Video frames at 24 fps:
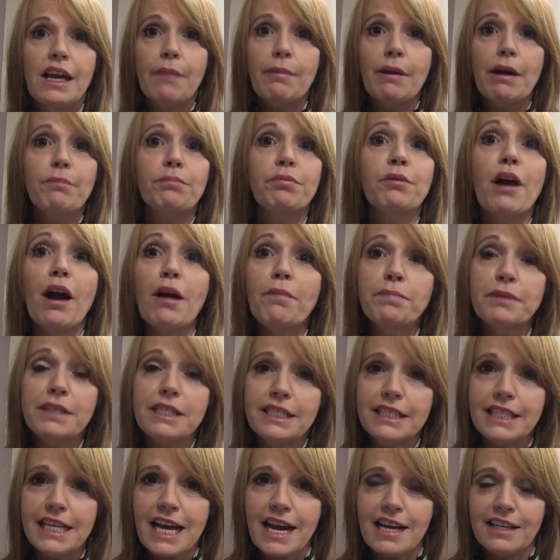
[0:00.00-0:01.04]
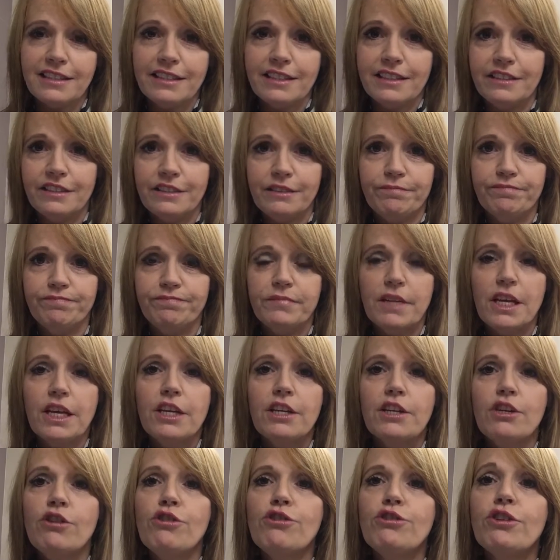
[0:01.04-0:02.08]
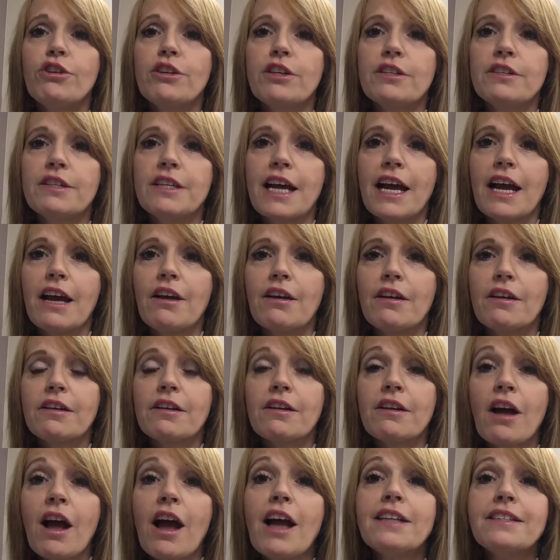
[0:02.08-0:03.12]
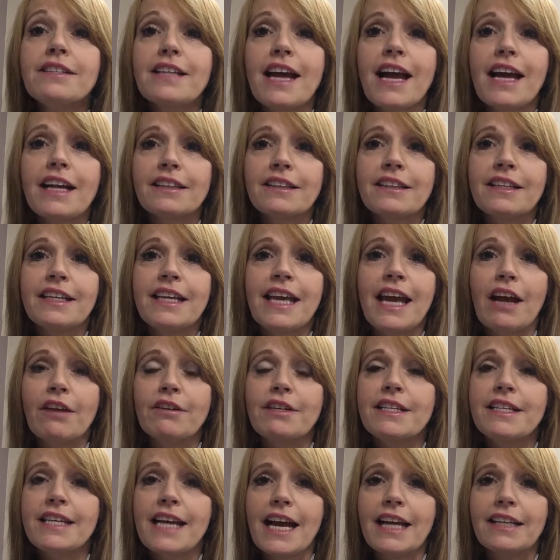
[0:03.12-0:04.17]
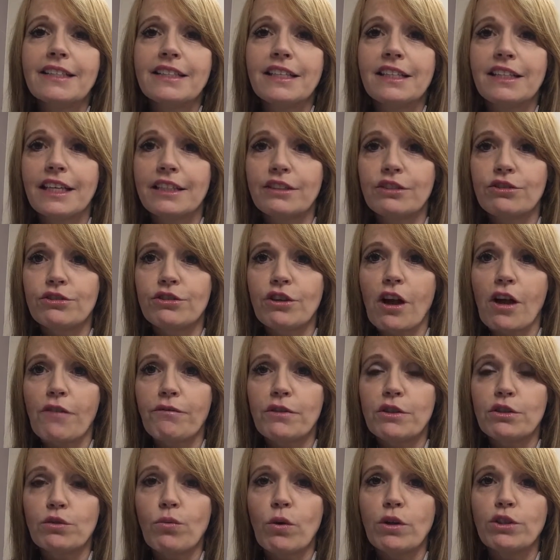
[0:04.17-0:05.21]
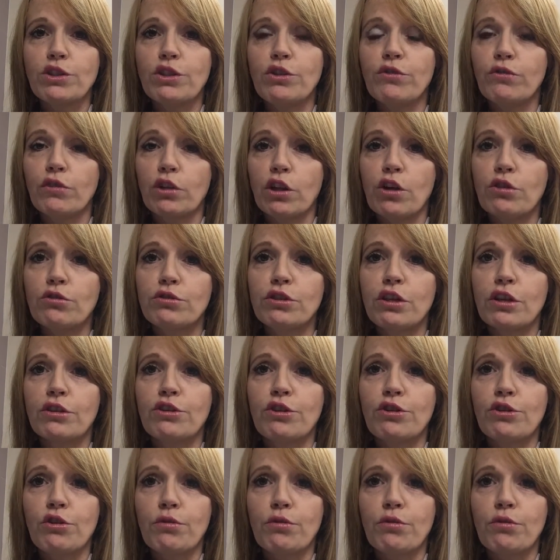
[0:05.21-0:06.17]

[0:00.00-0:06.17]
How about property taxes? You should contact the county tax collector's office once you've closed on